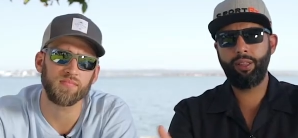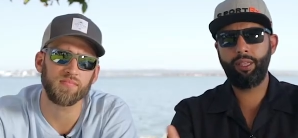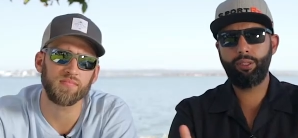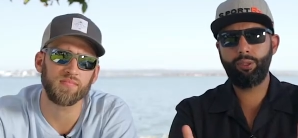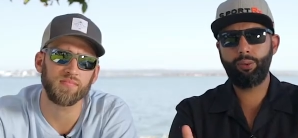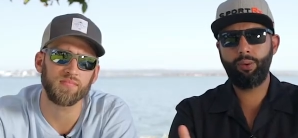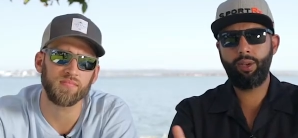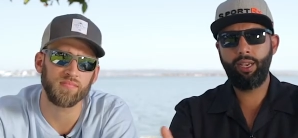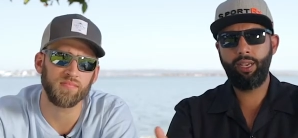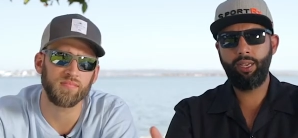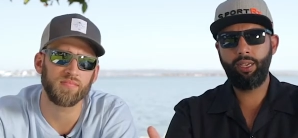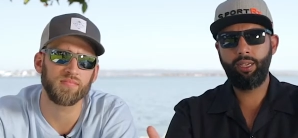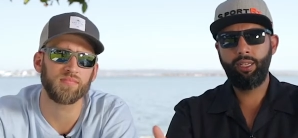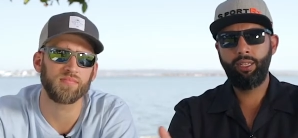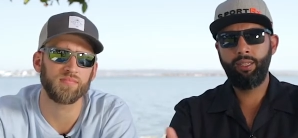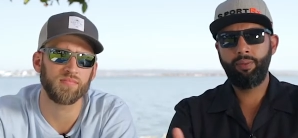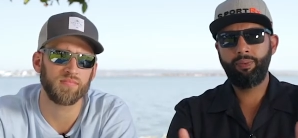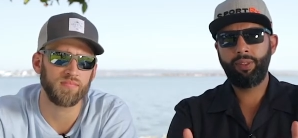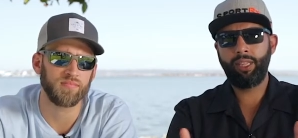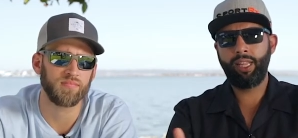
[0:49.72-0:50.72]
Speaker 1: this way,
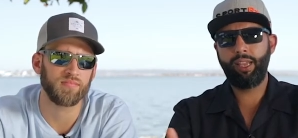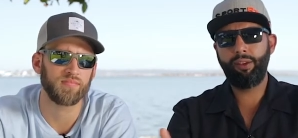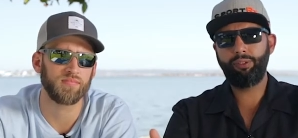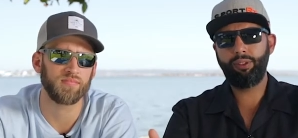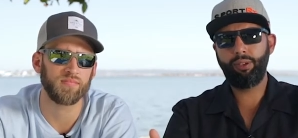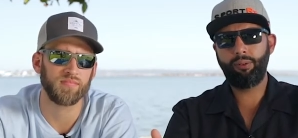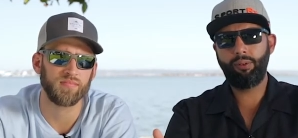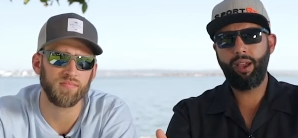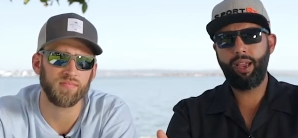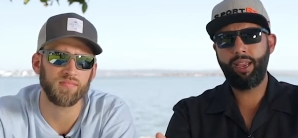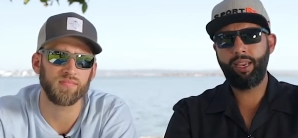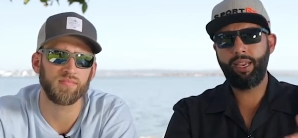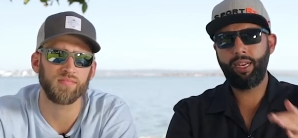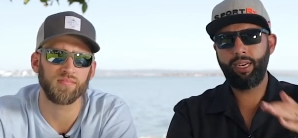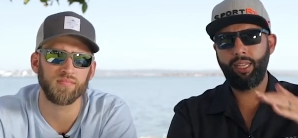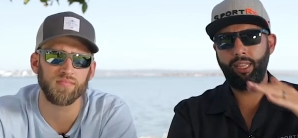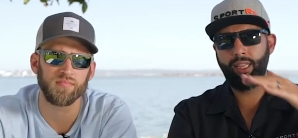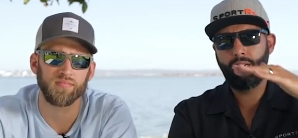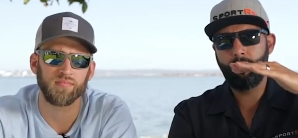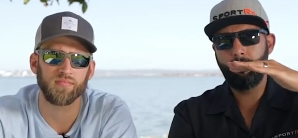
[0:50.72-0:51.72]
left to right, and a
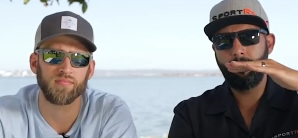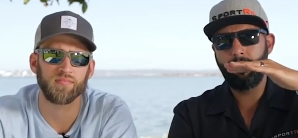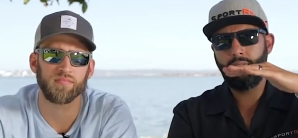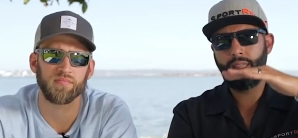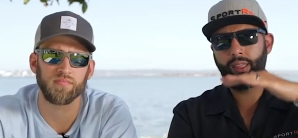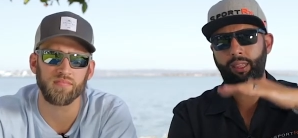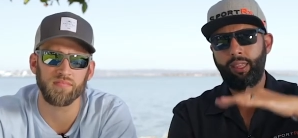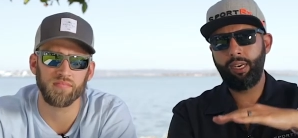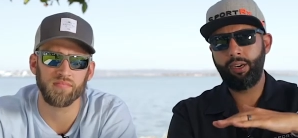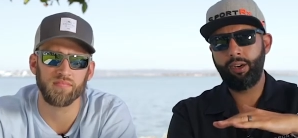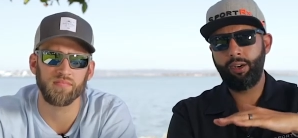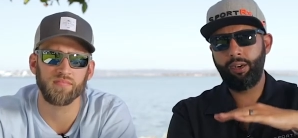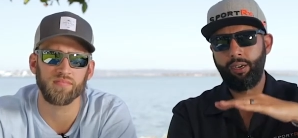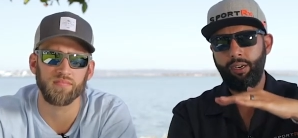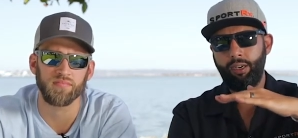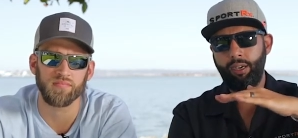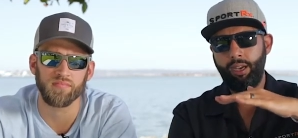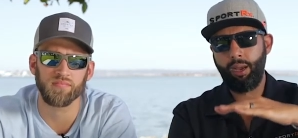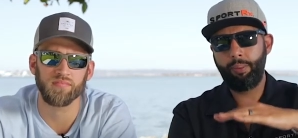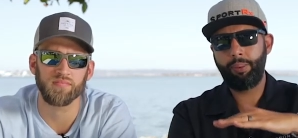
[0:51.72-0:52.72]
little bit thinner
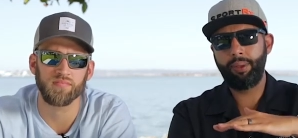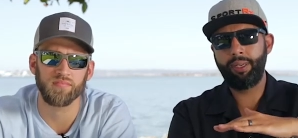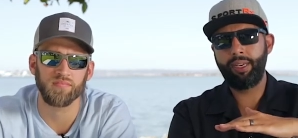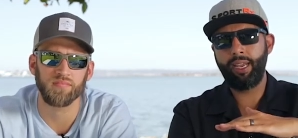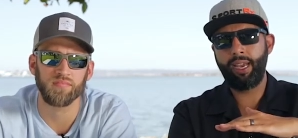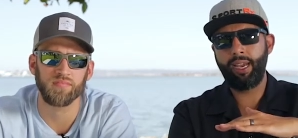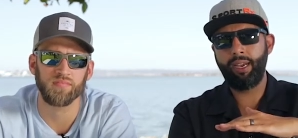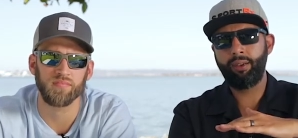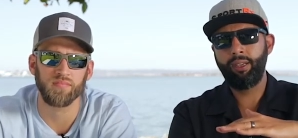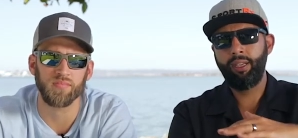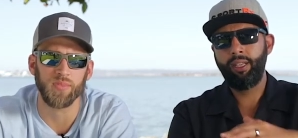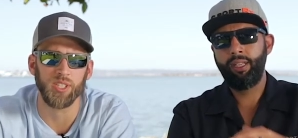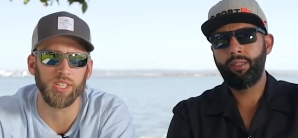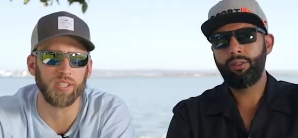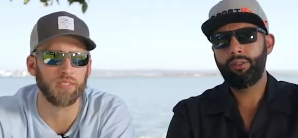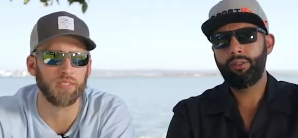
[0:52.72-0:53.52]
up and down. Yeah.